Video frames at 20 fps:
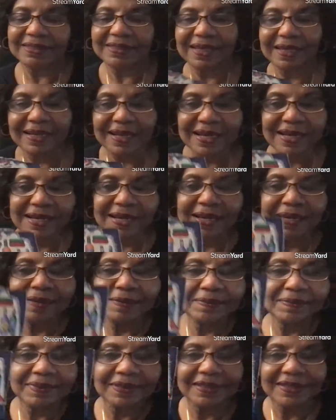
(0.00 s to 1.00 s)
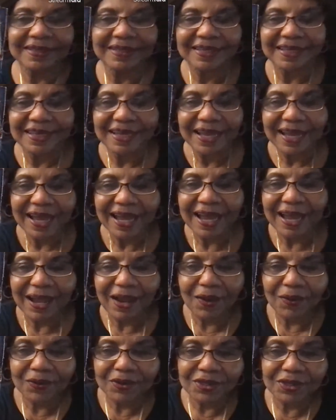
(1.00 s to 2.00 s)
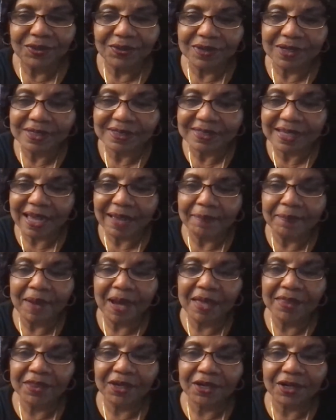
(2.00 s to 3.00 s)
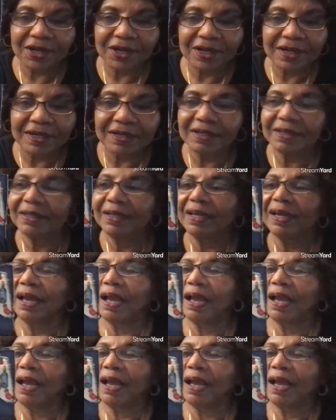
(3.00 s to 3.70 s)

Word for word: ta-da! How cute is that? Mother,